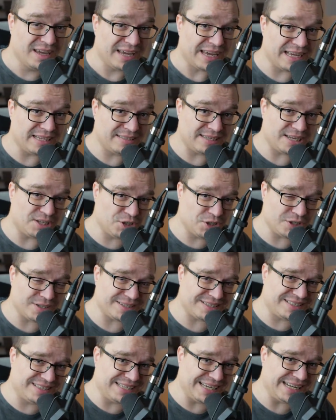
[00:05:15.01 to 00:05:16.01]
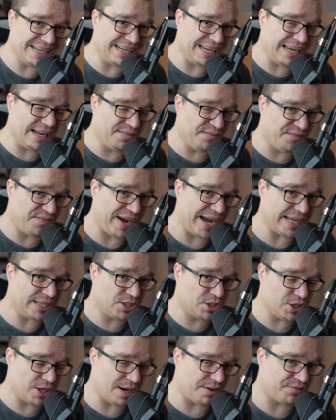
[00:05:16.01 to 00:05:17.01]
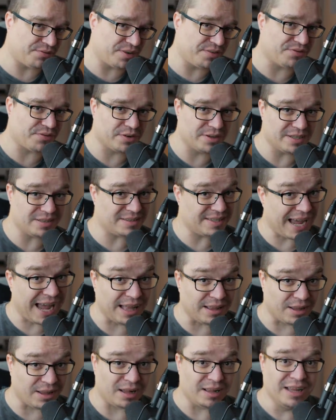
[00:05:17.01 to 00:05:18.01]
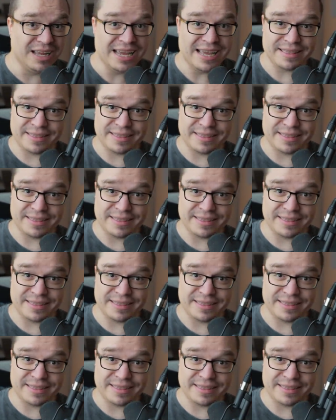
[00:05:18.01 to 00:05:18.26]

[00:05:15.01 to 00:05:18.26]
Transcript: is they just didn't invite Geoffrey for the tell-all.